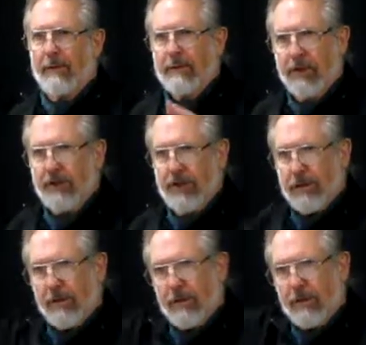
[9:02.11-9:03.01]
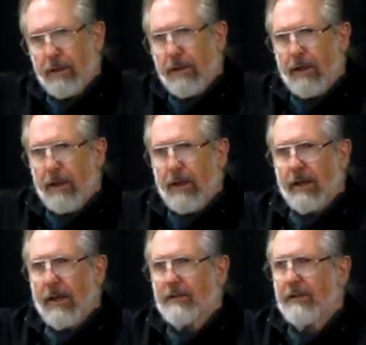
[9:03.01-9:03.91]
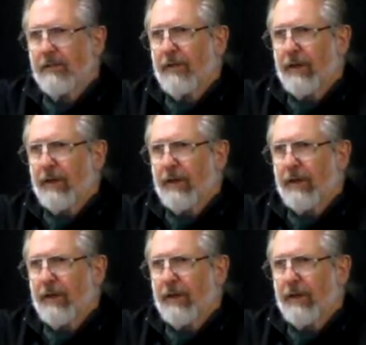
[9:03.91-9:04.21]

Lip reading: Touch here has an effect